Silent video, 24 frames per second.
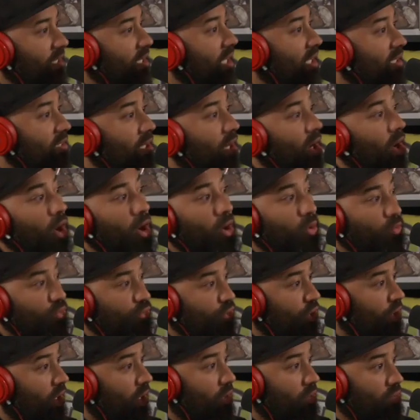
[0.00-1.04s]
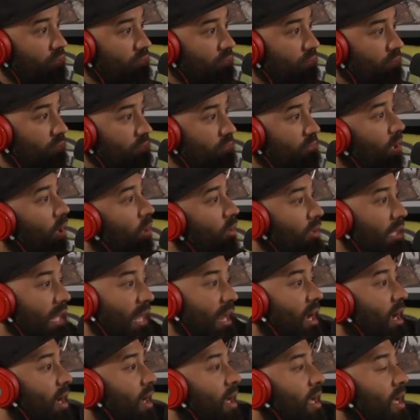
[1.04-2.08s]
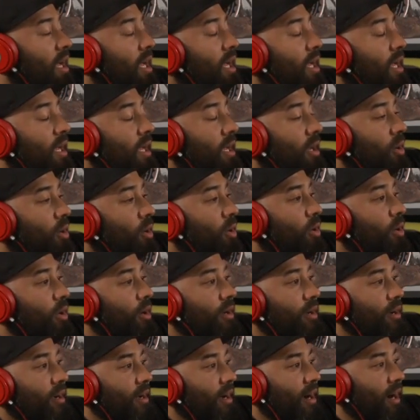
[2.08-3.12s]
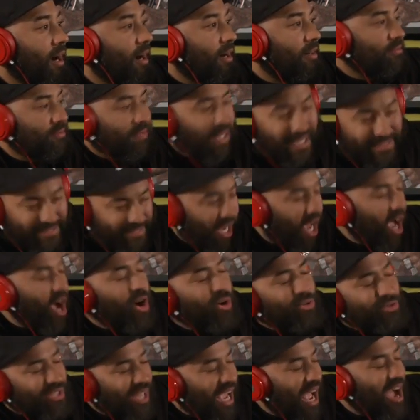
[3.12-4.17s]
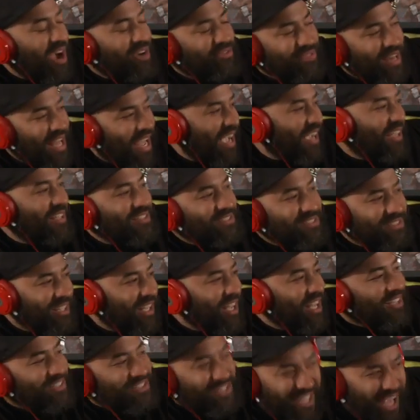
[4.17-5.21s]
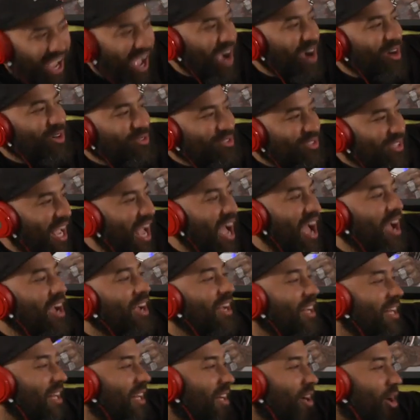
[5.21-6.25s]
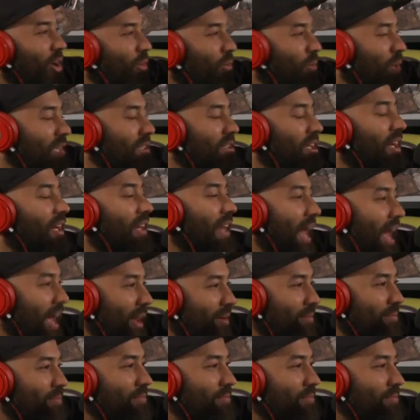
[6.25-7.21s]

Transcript: needs her own show. Don't let her. I told y'all, nigga. Told y'all. What's her name?